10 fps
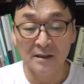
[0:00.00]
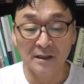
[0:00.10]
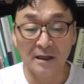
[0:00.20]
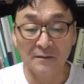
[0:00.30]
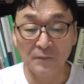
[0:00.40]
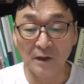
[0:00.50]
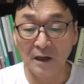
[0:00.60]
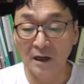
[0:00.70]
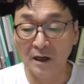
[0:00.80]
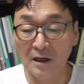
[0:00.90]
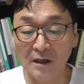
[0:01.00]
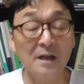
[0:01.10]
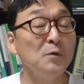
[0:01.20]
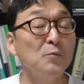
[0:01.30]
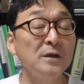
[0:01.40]
Now, uh,
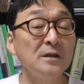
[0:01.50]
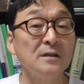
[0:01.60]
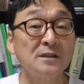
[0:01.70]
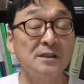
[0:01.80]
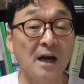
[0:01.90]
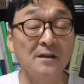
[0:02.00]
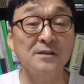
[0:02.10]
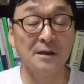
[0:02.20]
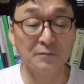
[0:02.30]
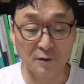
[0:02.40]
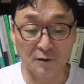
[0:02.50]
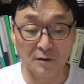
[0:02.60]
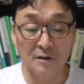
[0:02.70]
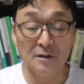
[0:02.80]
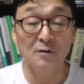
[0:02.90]
let me read John
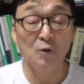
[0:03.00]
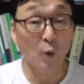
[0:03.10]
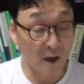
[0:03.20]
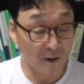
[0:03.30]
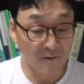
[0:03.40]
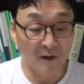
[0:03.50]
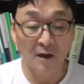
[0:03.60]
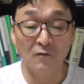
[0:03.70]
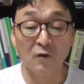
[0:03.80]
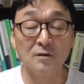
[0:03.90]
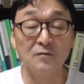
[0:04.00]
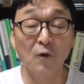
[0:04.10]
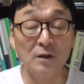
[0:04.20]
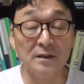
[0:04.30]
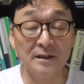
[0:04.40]
chapter 12, verse
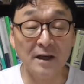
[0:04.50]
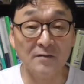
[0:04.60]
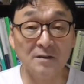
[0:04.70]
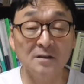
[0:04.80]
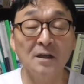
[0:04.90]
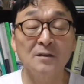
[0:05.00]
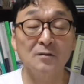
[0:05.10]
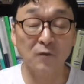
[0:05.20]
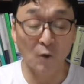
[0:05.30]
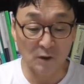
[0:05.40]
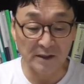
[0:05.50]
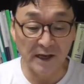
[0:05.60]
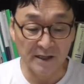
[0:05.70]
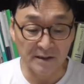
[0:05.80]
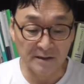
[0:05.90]
47 to
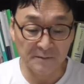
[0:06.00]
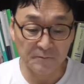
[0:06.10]
48.